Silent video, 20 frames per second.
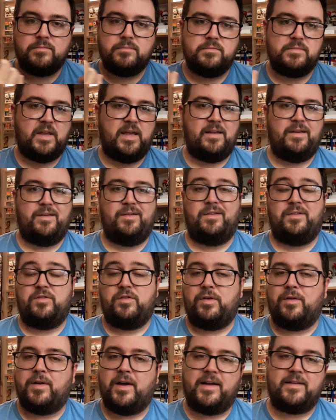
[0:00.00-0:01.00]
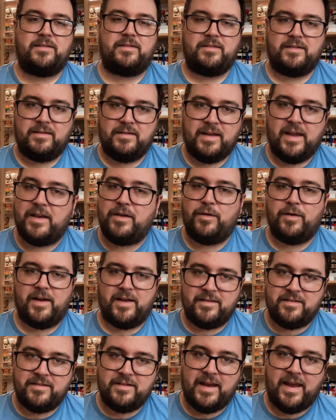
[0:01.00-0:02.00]
Can you not
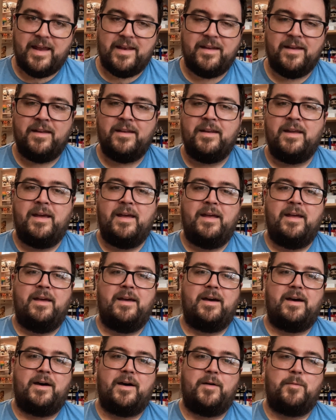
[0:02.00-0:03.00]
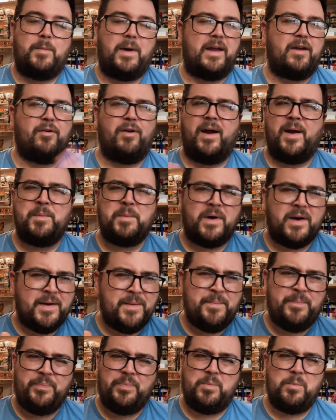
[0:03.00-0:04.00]
stand it? My grandma,
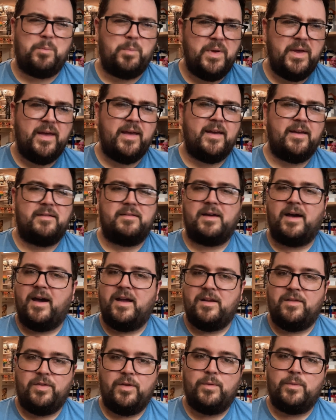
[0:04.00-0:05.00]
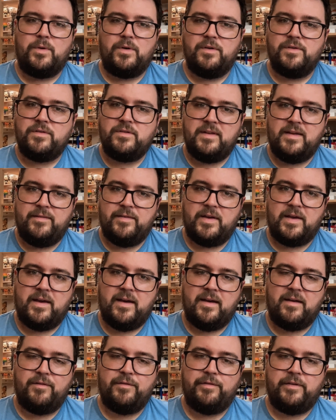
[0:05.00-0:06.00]
big dyed-in-the-wool Stephen
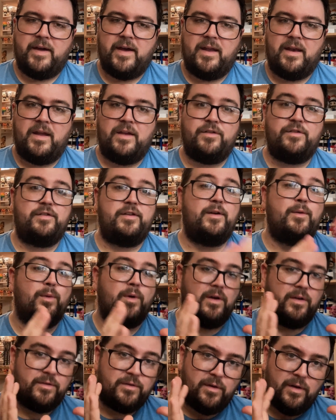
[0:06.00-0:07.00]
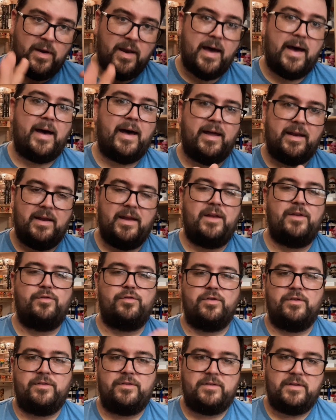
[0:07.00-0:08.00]
King fan, and she was not
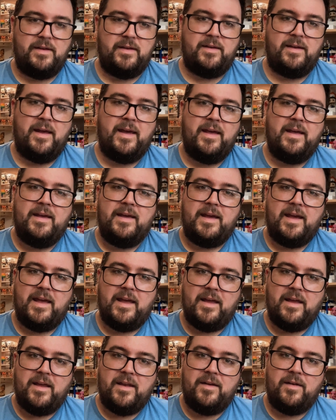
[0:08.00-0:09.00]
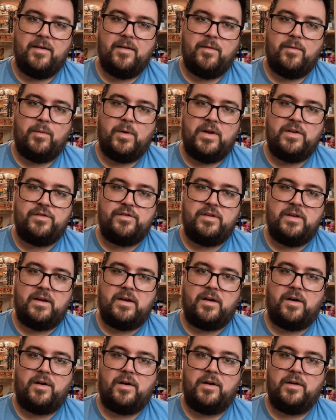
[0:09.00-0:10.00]
interested in what she
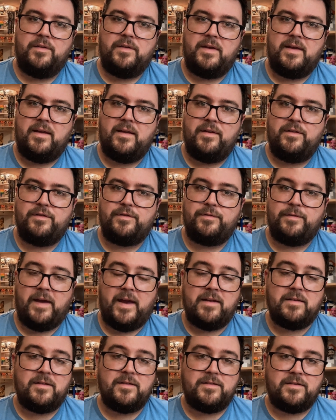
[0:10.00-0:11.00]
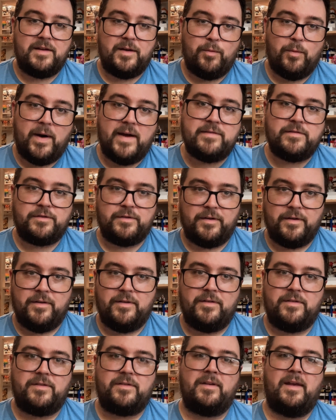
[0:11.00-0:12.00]
called his fantasy
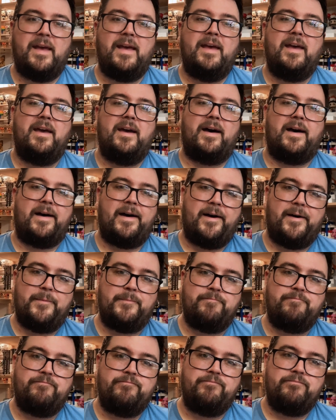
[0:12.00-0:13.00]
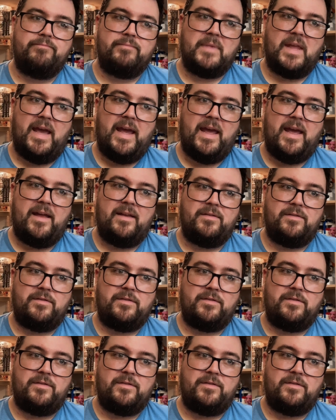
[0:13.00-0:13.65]
westerns. And